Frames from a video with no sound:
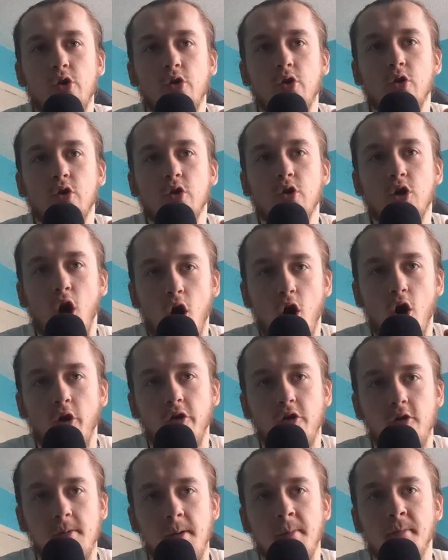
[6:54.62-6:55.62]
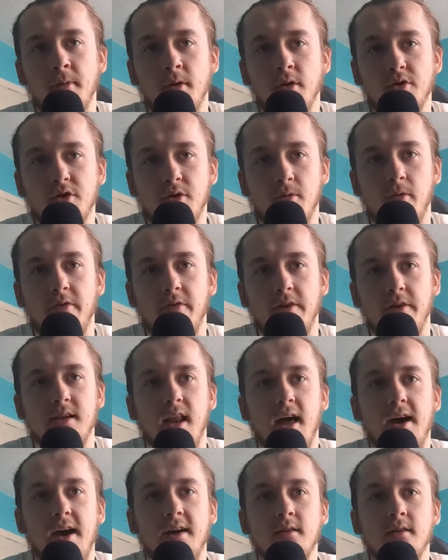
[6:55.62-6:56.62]
can't remember some of his
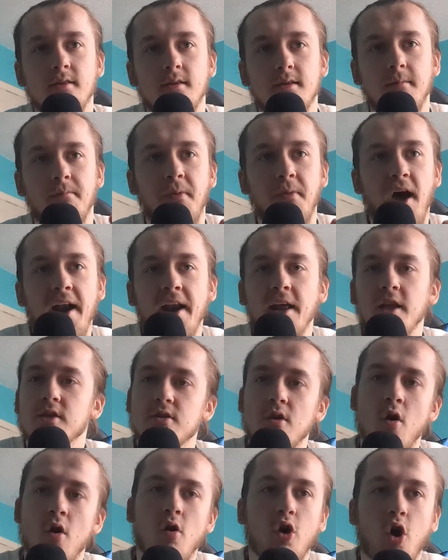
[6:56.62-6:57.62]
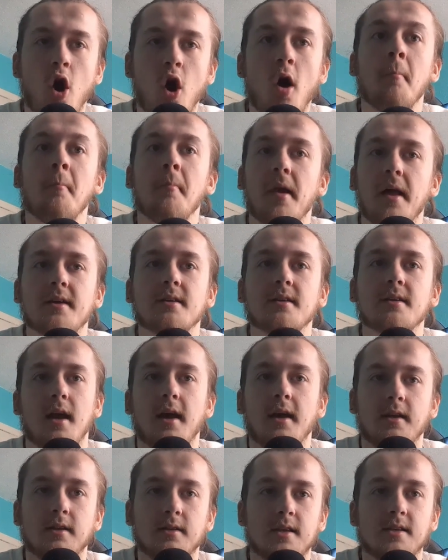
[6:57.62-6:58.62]
lines. And it's not complex
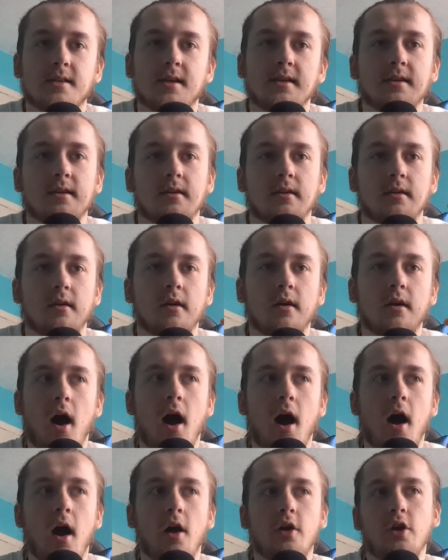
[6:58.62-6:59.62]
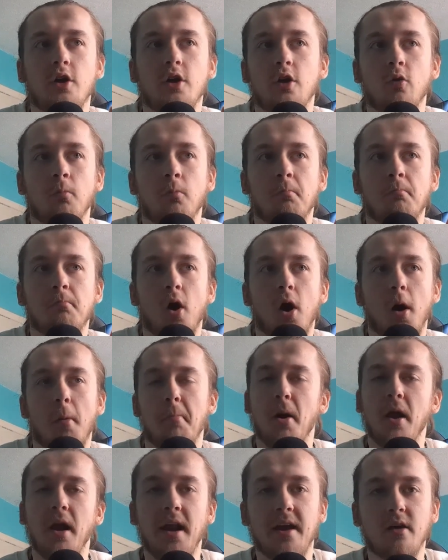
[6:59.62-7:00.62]
lines. This isn't, a
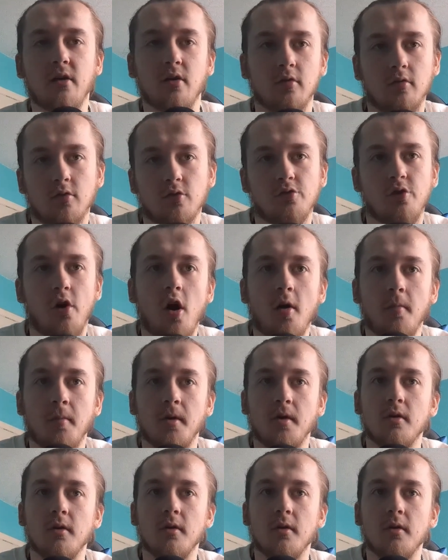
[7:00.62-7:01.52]
political drama.